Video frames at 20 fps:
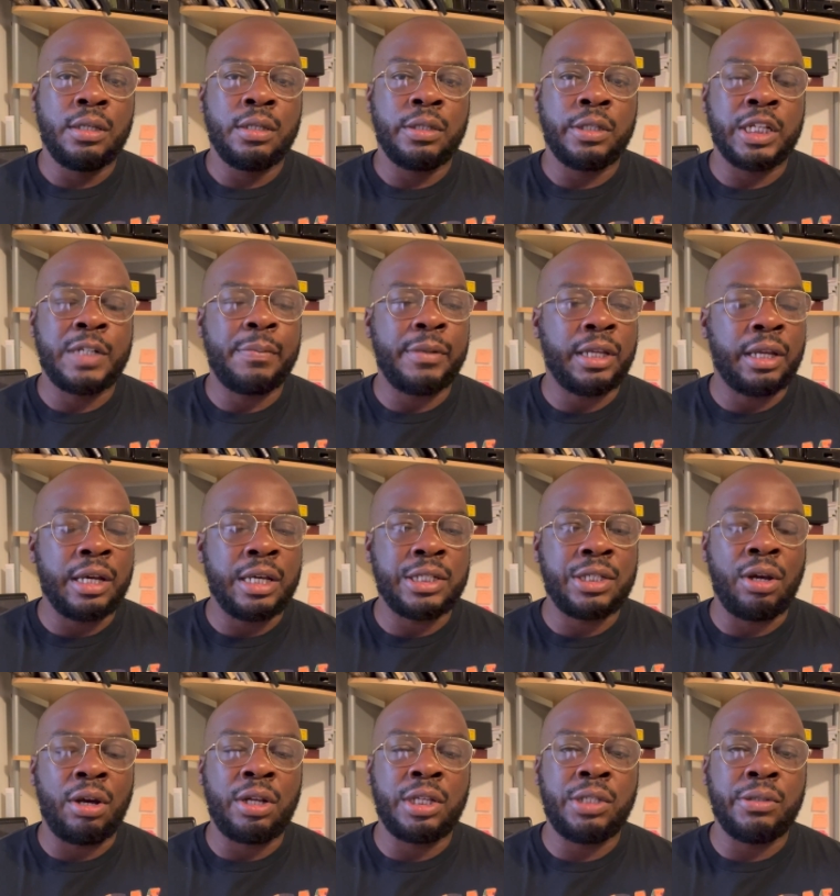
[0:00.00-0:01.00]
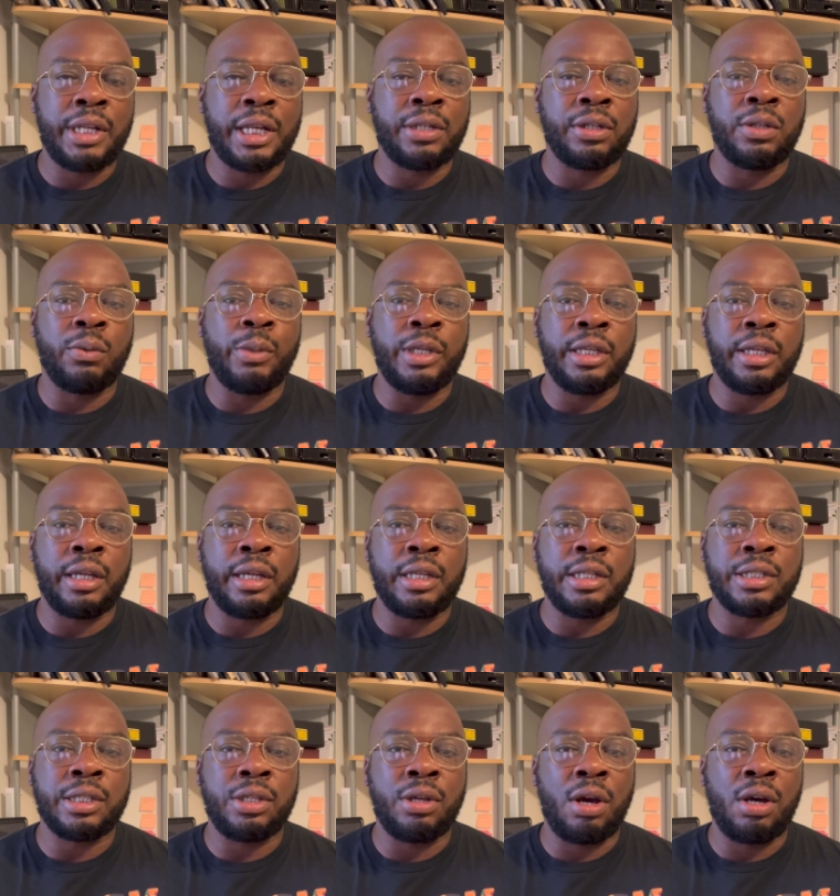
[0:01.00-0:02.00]
Just because y'all do that on the
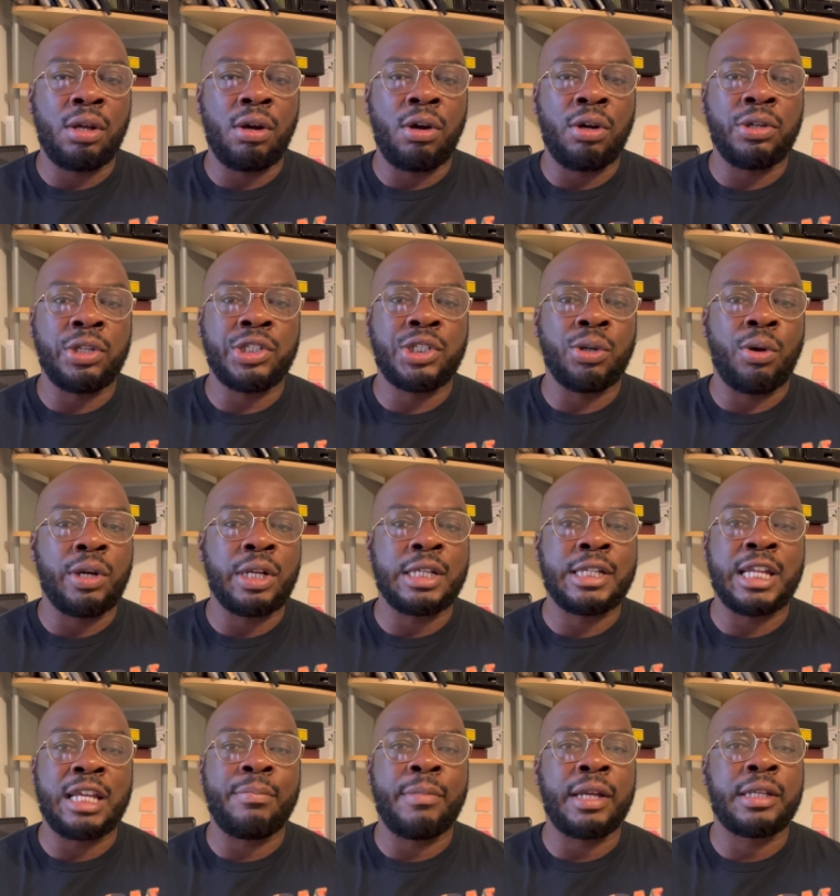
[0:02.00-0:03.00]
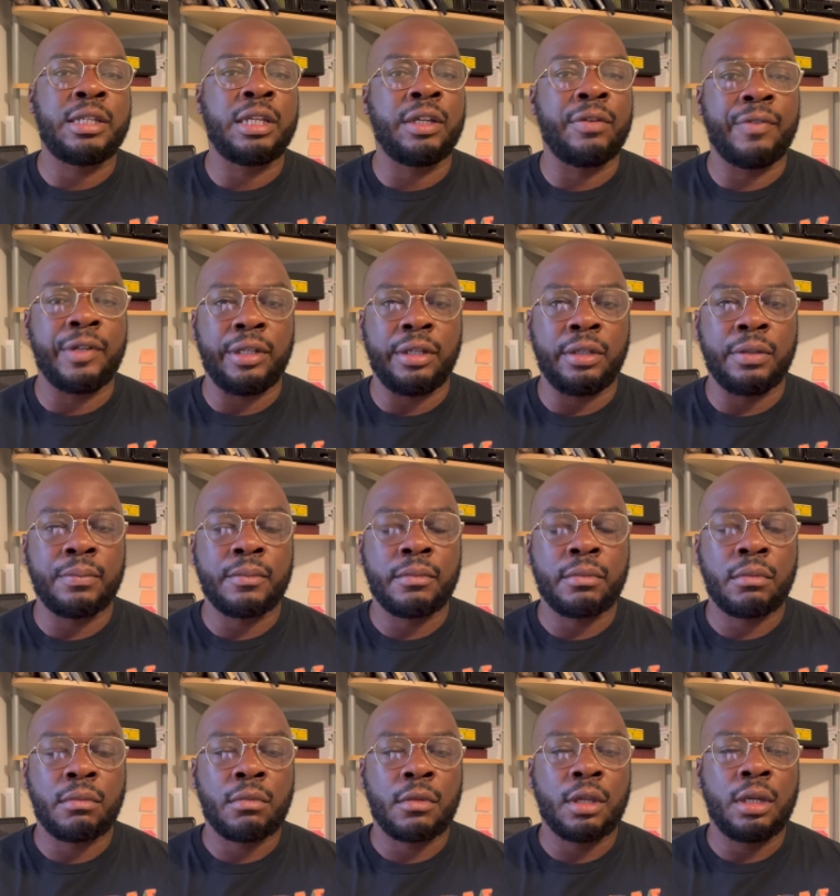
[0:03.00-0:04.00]
weekends and y'all all enjoy the same activity,
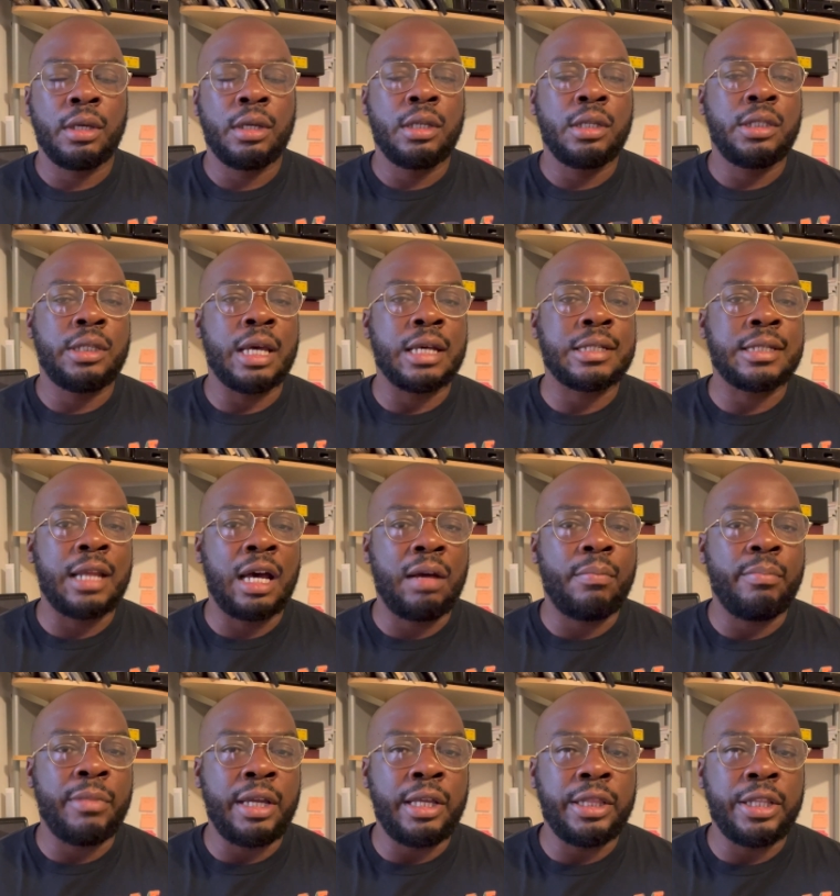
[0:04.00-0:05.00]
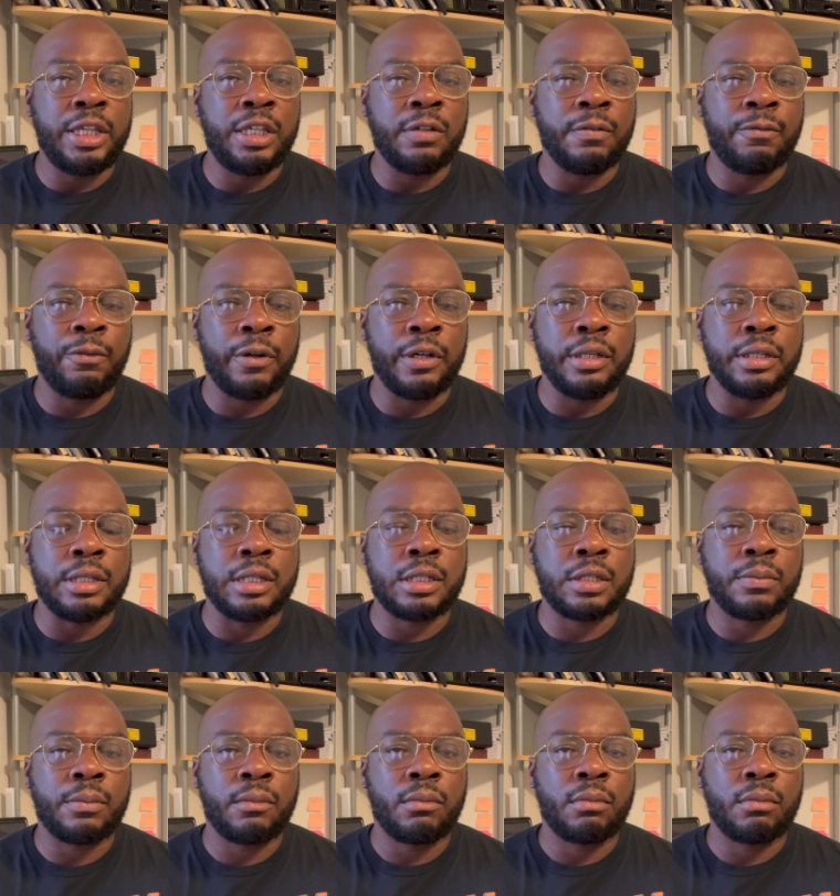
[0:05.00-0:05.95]
does not mean they're your friends.